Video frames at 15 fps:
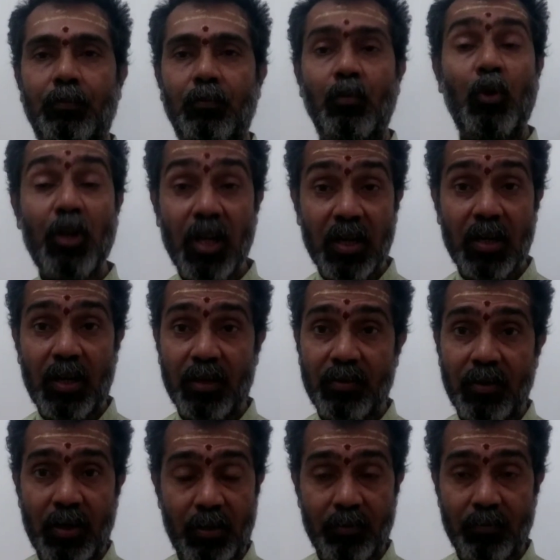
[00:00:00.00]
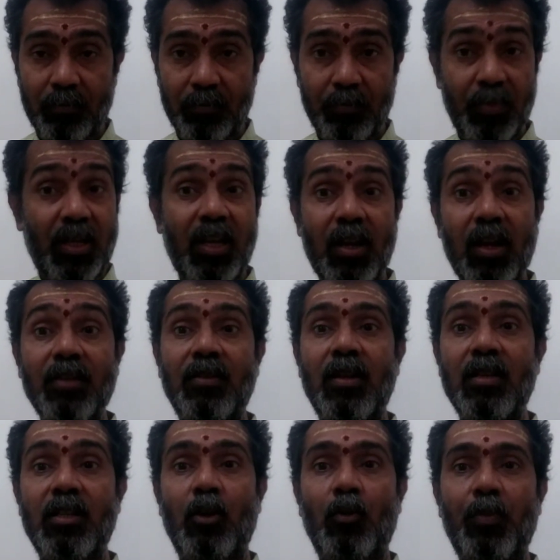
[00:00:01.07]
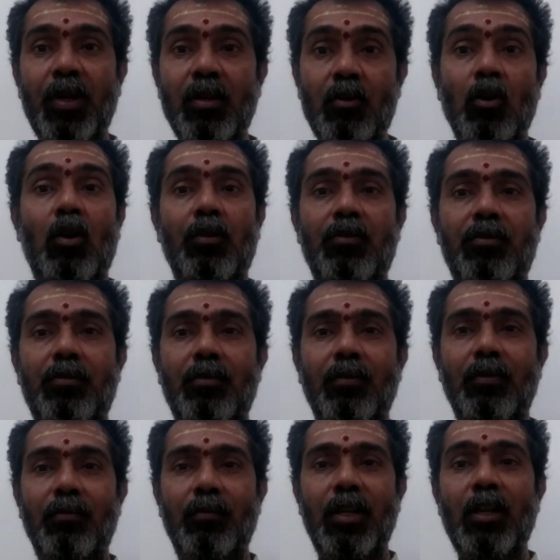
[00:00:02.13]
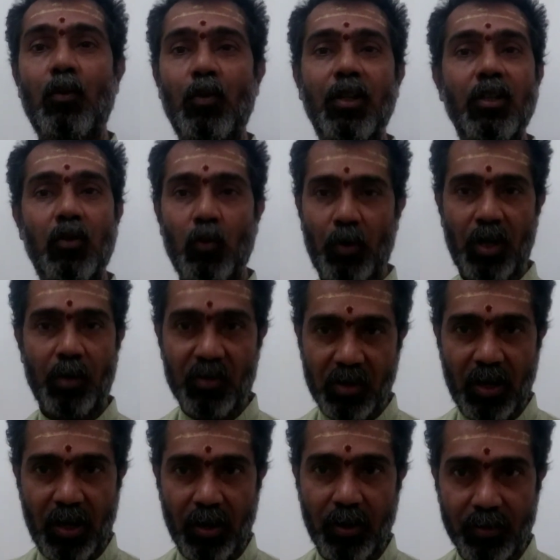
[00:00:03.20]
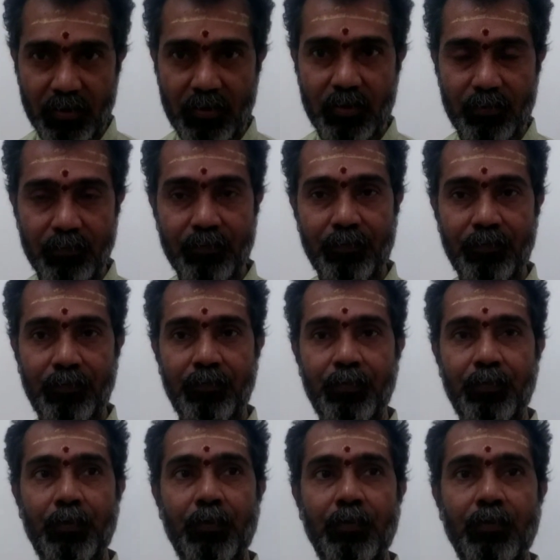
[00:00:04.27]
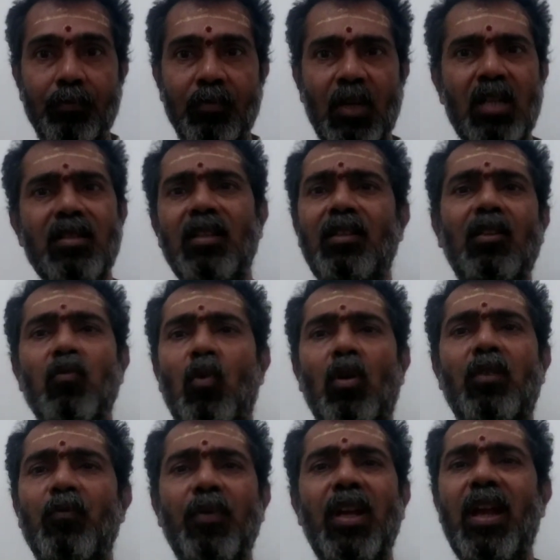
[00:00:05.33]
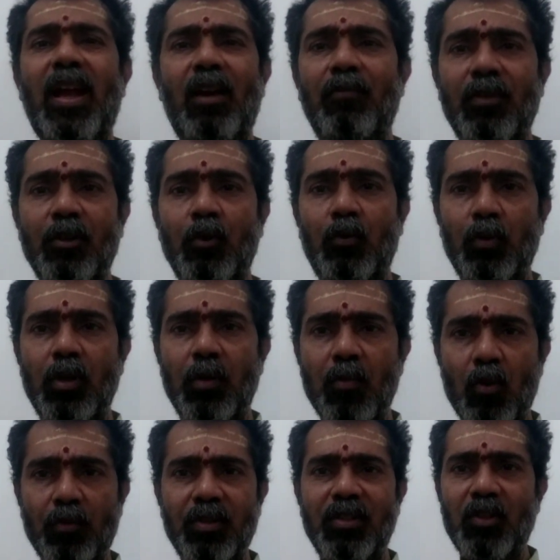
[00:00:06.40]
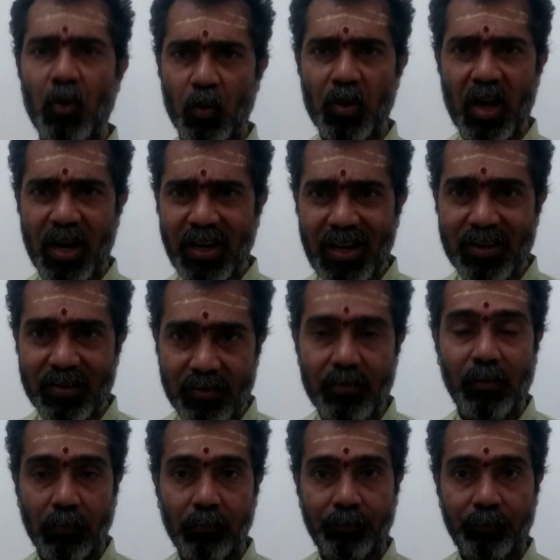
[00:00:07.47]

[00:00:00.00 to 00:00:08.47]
Bhujangasana. Many asanas have been taught, including the Surya Namaskaras. And this is what we have understood about this yoga is.